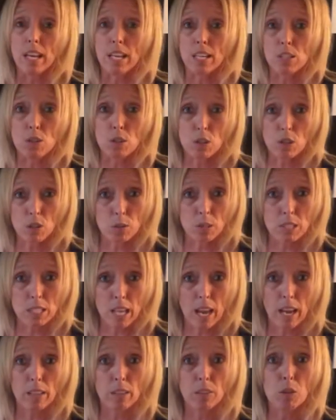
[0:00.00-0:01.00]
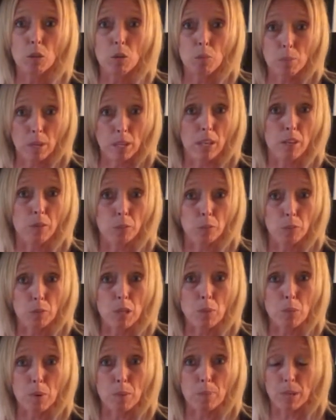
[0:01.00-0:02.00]
and you can always add a little bit and
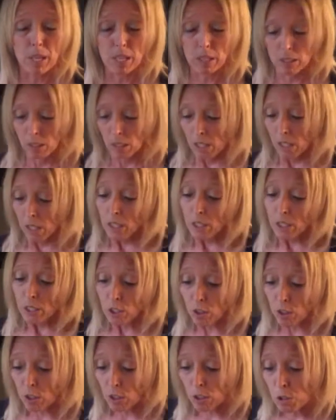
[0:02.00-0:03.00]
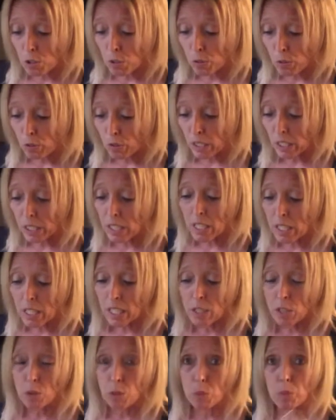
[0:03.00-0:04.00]
re-whip it. You're also going to
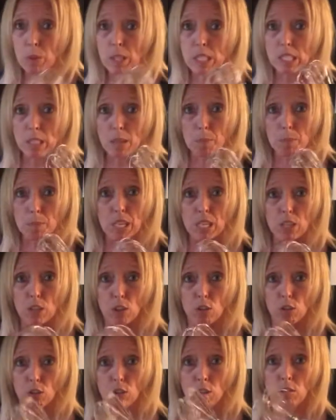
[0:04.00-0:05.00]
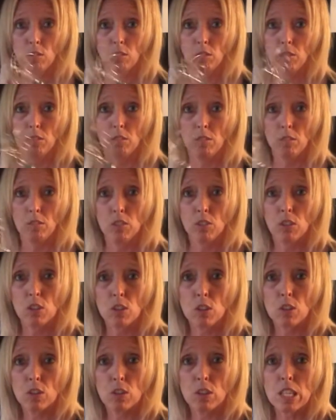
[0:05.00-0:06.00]
need your whisk beaters.
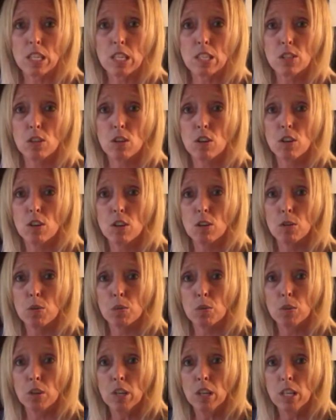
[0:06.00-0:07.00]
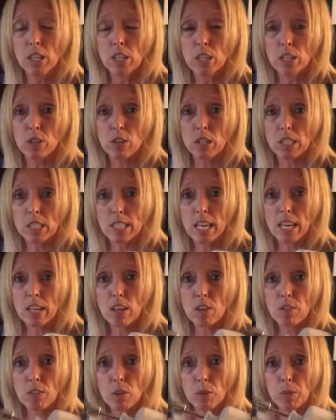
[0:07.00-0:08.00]
So these are, you can take
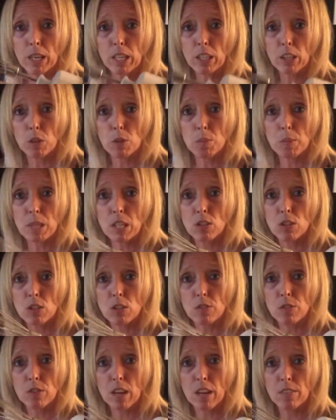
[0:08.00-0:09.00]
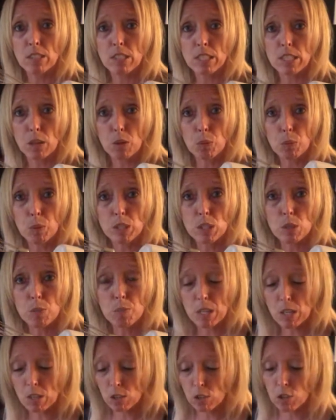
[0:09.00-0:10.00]
off your regular beaters. If you have a set of whisk
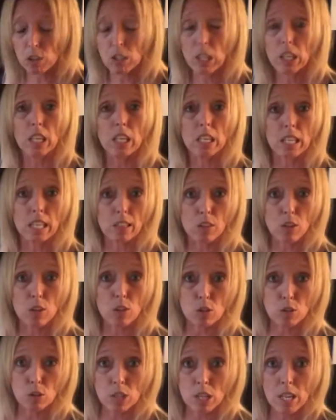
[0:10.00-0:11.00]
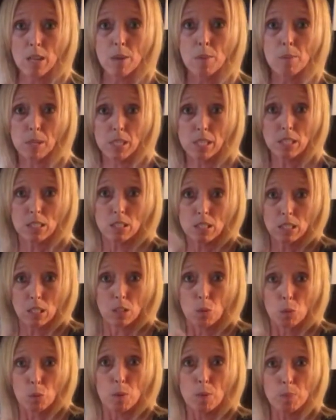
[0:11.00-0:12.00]
beaters, you're going to need those because it's
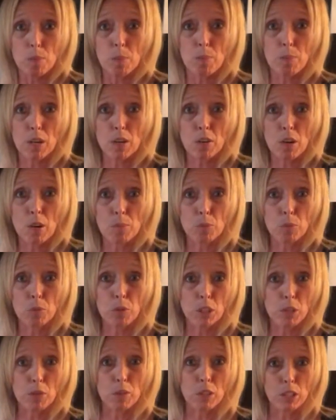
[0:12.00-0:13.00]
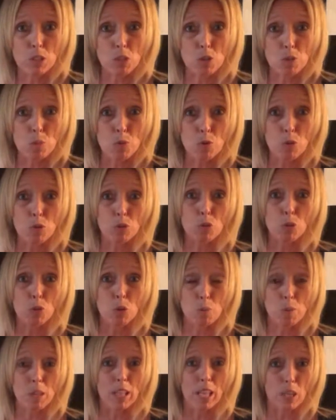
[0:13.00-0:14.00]
going to whip the butter up really, really smooth. So
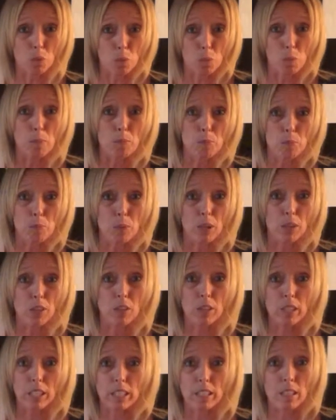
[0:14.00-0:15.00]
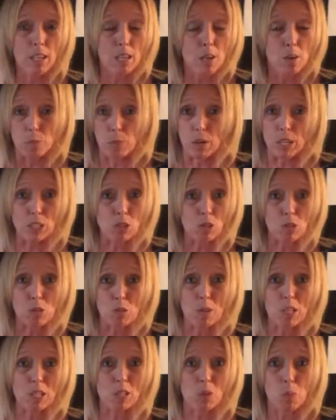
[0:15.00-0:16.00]
it'll be like whipped butter, like
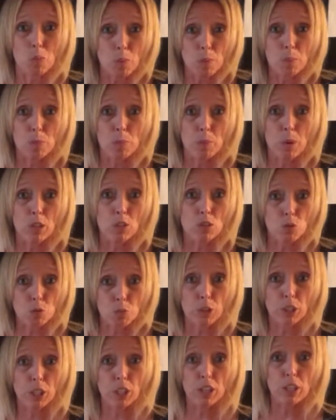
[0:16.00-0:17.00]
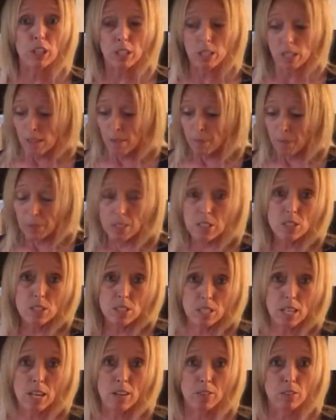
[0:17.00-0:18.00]
Breakstones makes a whipped butter. It's really good. This
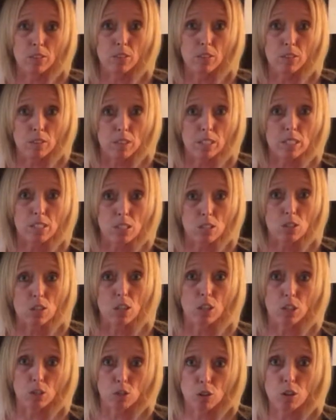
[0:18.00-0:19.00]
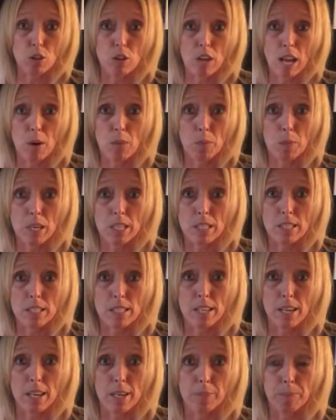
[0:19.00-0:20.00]
is how this is going to turn out when it's
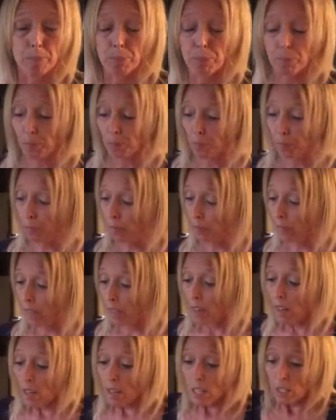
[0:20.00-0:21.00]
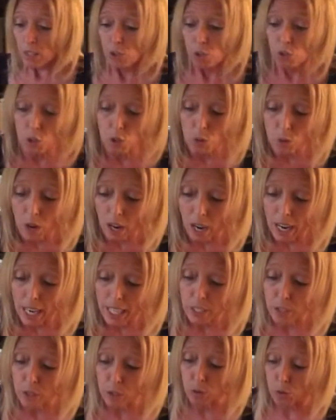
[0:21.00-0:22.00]
done. So I
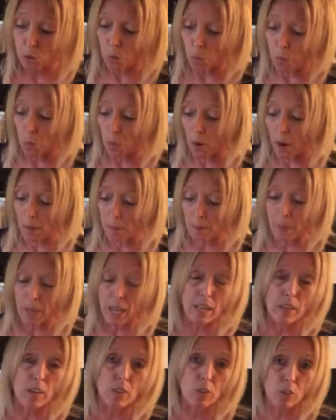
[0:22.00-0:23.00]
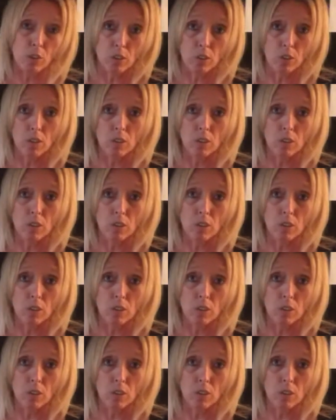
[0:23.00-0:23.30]
use 1 pound